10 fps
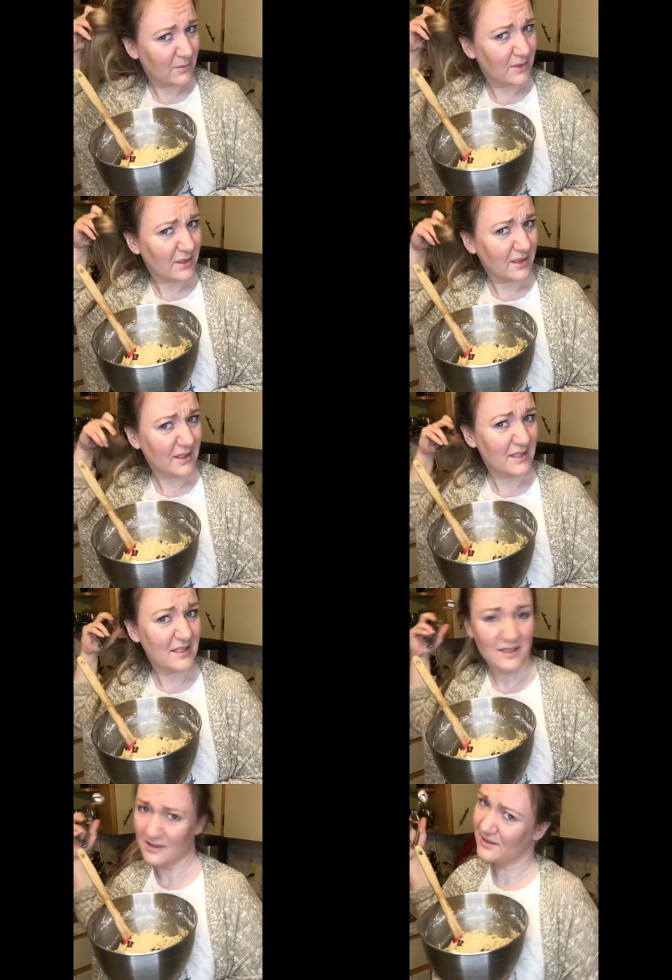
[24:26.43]
Look at this.
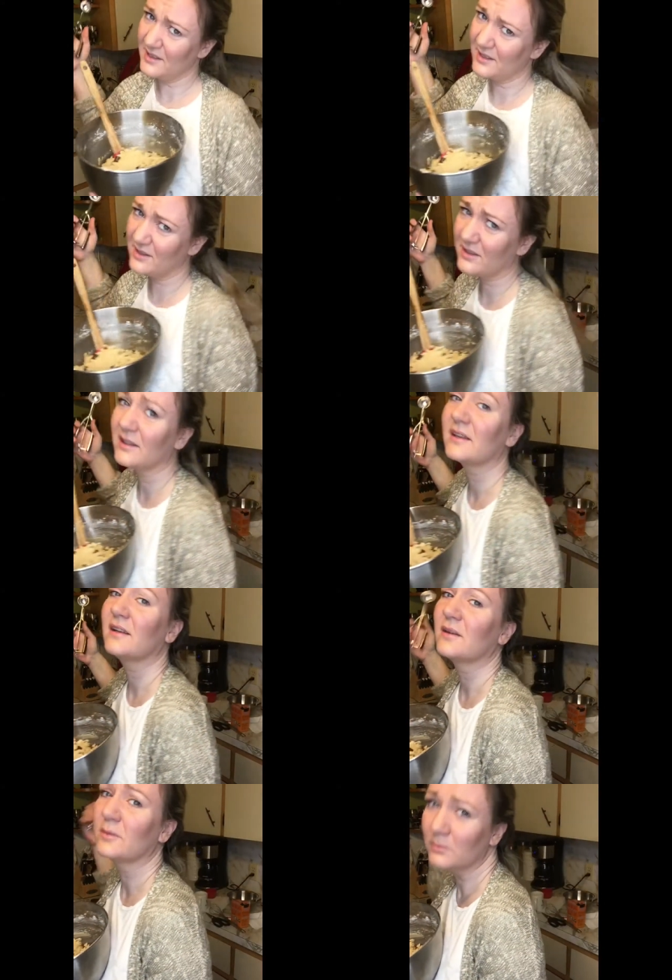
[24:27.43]
I look like
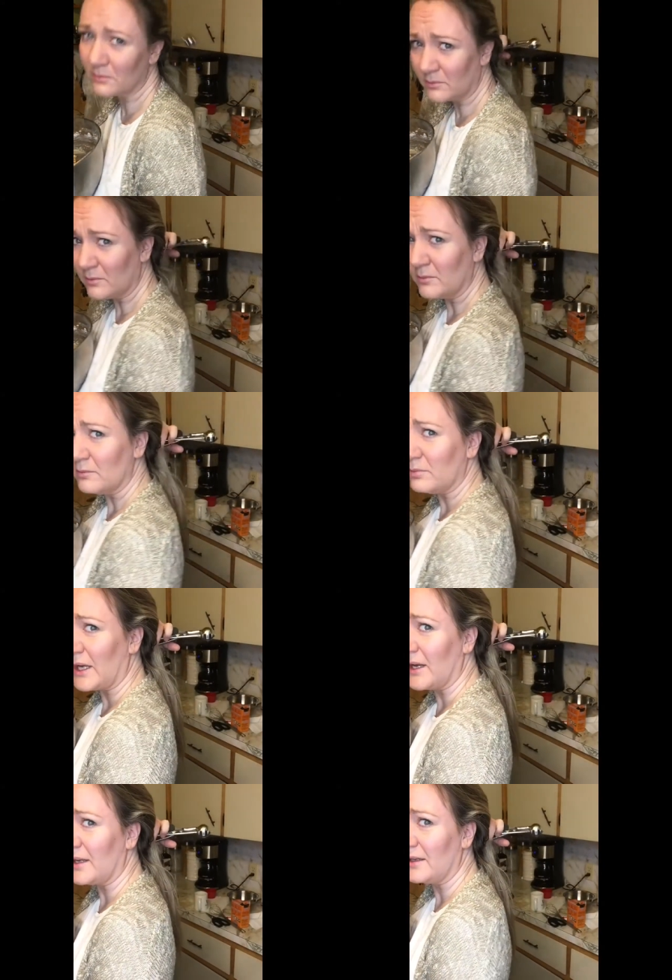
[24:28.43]
a
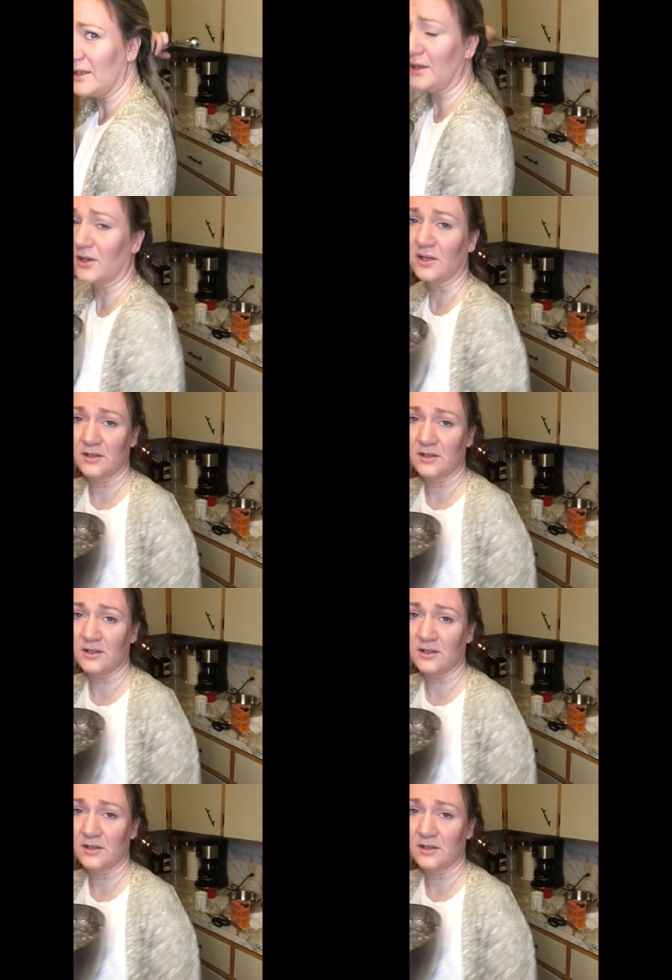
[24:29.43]
pioneer.